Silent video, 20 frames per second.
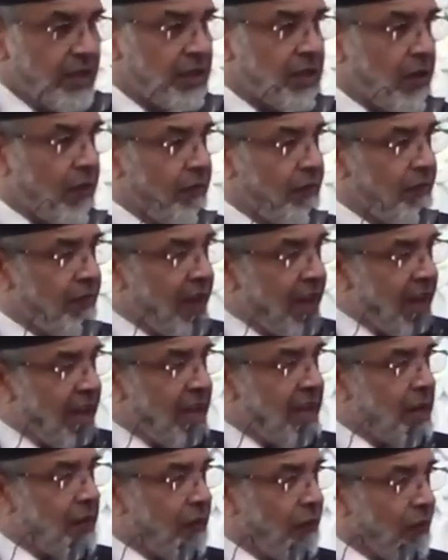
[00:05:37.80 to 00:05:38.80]
The
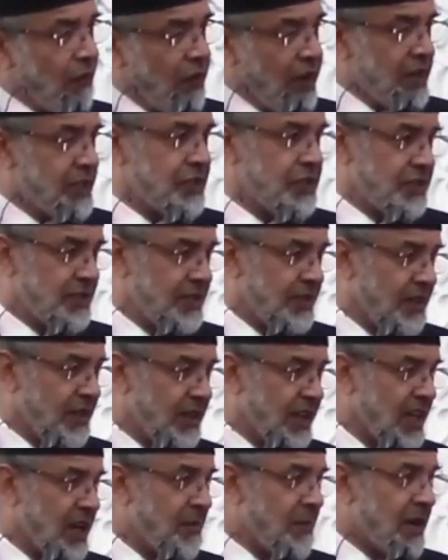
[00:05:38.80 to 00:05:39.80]
very first
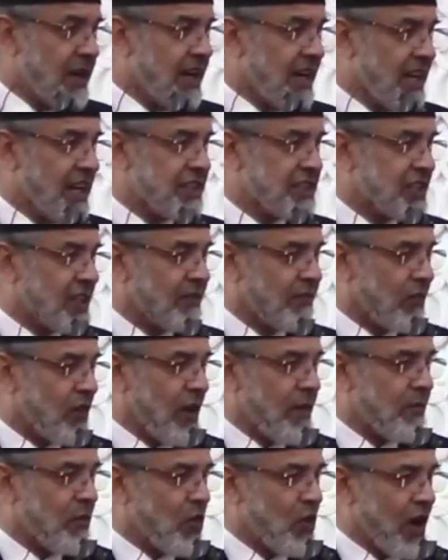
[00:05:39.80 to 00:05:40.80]
recommendation
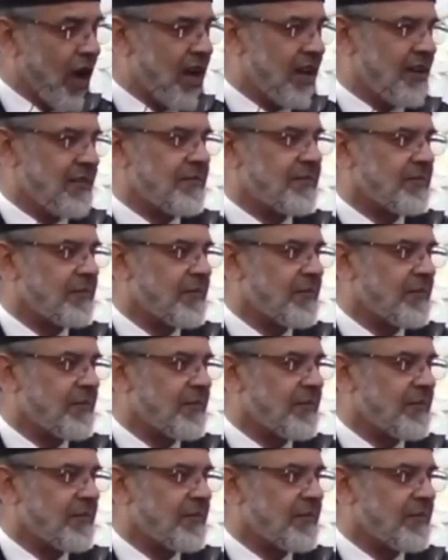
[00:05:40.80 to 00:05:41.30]
from Quran.